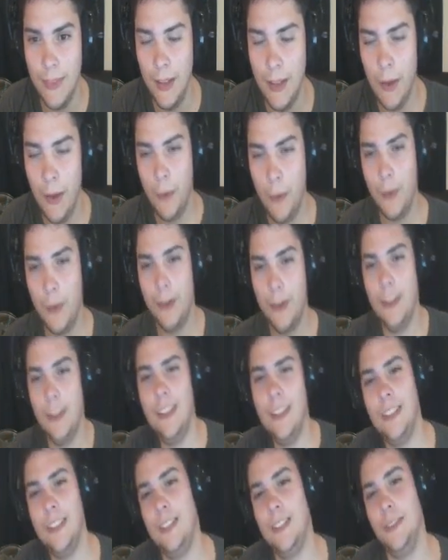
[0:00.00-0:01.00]
Well, it
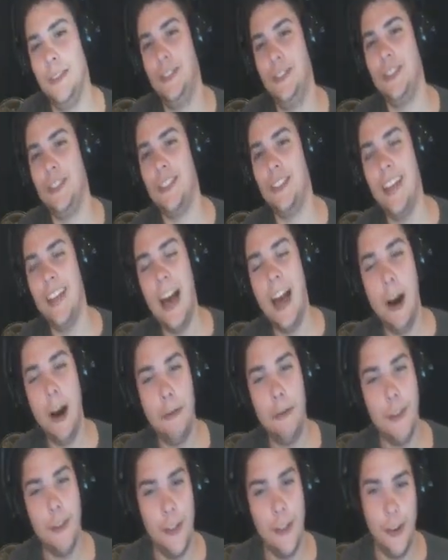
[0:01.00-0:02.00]
is still just an
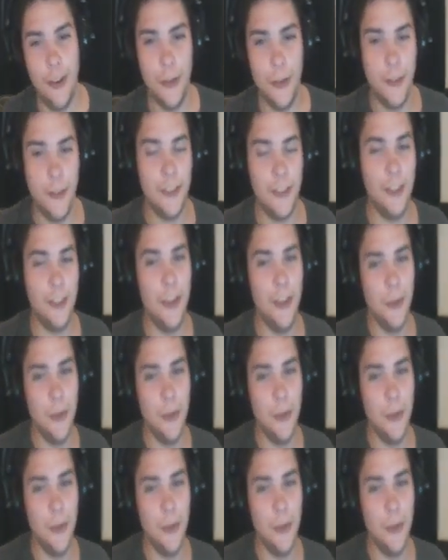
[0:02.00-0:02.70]
alpha though, so